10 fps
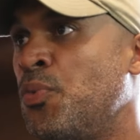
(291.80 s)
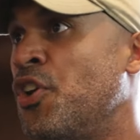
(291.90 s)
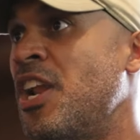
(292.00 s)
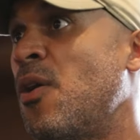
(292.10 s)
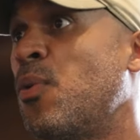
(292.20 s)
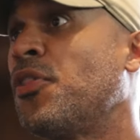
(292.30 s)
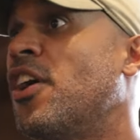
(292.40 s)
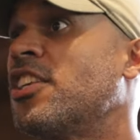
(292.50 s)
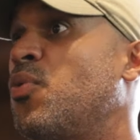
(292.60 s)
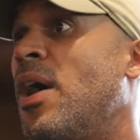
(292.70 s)
they're not with
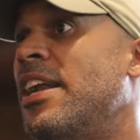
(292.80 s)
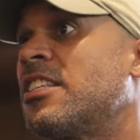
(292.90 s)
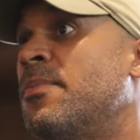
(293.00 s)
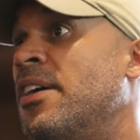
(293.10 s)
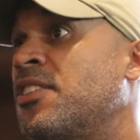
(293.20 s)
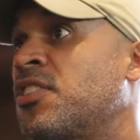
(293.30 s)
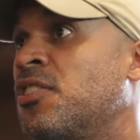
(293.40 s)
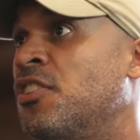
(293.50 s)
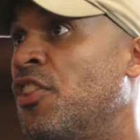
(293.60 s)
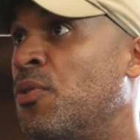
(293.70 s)
us quite as much.
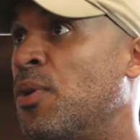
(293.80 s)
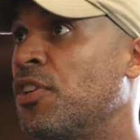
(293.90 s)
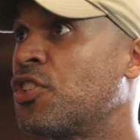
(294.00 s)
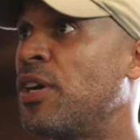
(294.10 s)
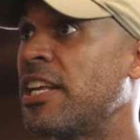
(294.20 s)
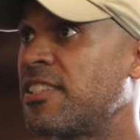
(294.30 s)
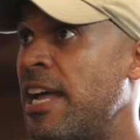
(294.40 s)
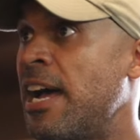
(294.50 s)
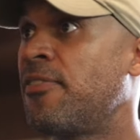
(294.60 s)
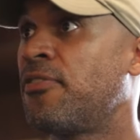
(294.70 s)
You know, they're with the strength
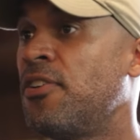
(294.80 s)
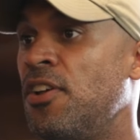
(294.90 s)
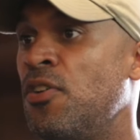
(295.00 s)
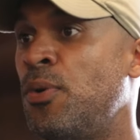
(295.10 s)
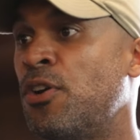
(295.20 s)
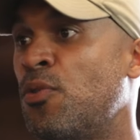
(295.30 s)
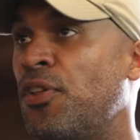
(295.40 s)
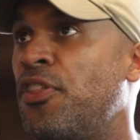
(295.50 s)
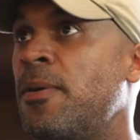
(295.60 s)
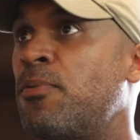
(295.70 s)
staff. we were
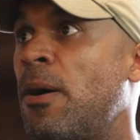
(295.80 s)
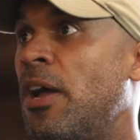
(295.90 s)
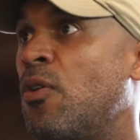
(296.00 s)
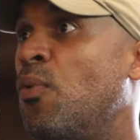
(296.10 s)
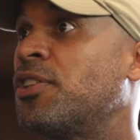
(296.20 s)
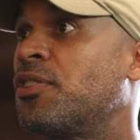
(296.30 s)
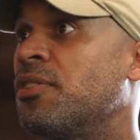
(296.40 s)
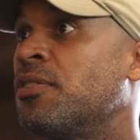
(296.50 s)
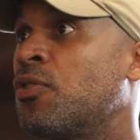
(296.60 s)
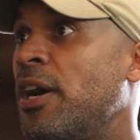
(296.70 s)
with them probably like once
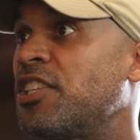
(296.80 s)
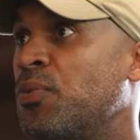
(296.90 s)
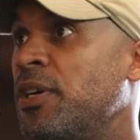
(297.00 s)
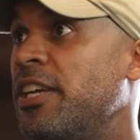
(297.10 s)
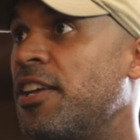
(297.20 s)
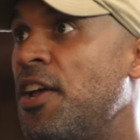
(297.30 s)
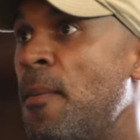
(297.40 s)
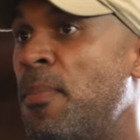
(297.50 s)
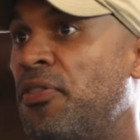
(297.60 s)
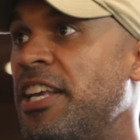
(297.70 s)
or twice a week,
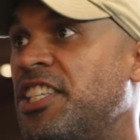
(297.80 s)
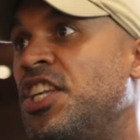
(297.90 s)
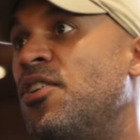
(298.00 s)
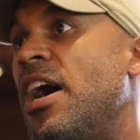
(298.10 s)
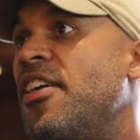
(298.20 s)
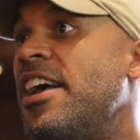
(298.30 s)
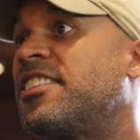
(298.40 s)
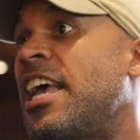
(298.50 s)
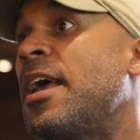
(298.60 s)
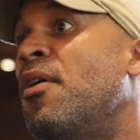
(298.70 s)
but they still had that
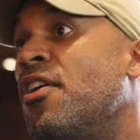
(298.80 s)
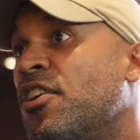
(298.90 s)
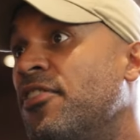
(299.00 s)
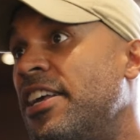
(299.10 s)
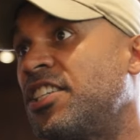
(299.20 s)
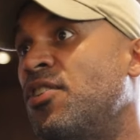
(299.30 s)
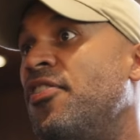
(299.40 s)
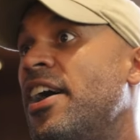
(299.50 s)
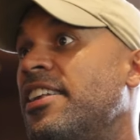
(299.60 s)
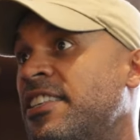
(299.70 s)
same hunger, they still had that